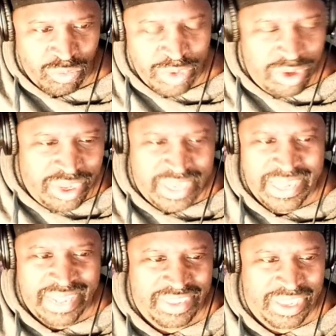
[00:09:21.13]
when you're
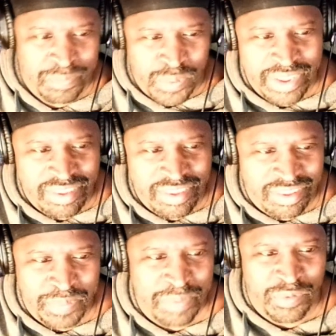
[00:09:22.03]
looking at the expressions
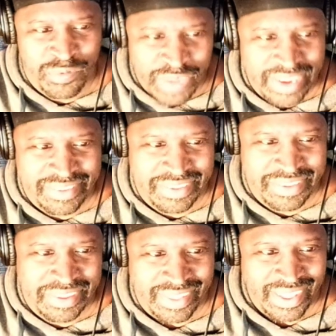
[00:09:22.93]
of people's
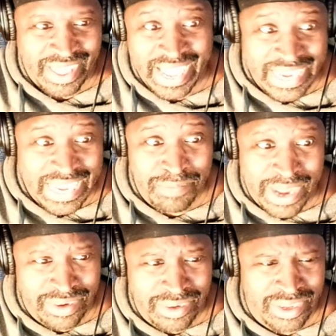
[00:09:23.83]
faces, how
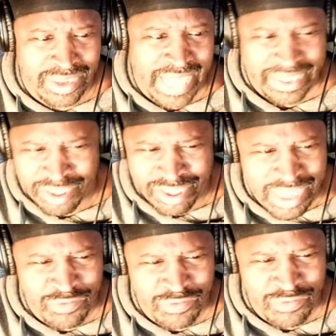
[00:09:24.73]
everybody looking like, is
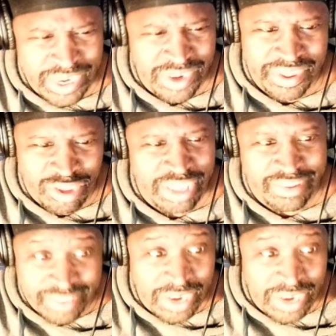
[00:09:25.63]
she for real? Is she
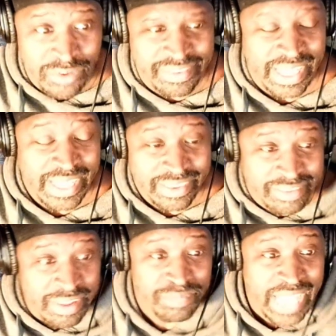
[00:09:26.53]
serious?
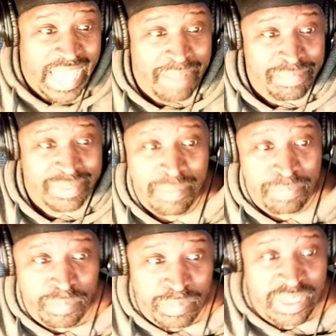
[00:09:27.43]
Sometimes
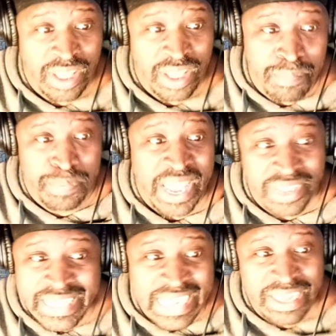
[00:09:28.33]
that become
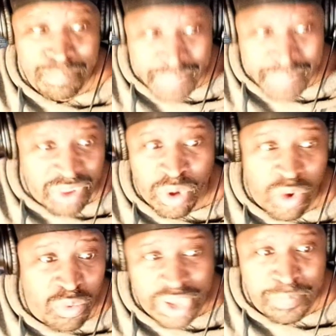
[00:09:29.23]
better than a battle
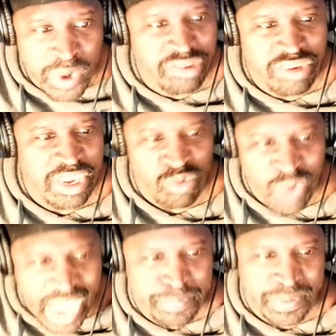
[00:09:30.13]
of what a person is
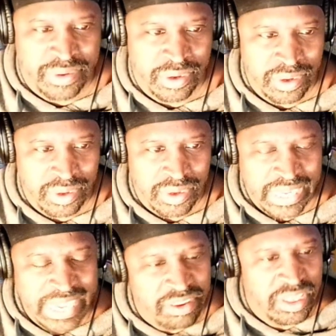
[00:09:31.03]
rapping.
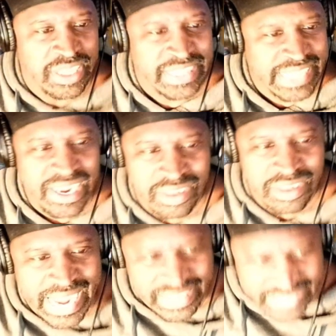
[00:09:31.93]
It's little
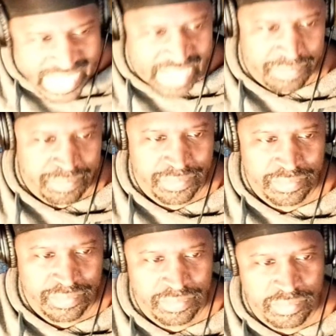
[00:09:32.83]
things like that.
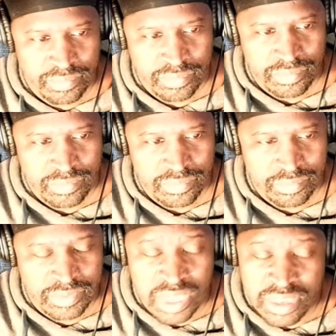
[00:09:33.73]

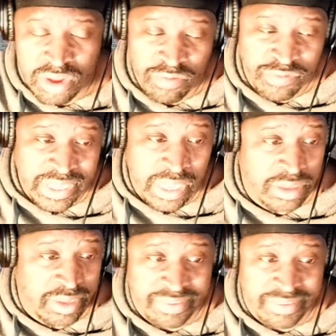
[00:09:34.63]
Because don't
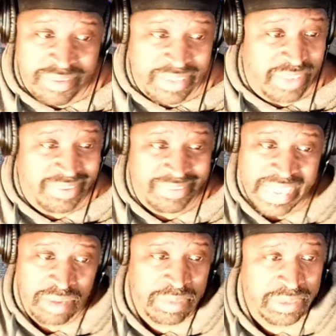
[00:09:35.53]
forget, this is
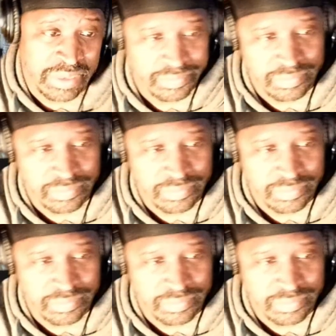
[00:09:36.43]
entertainment.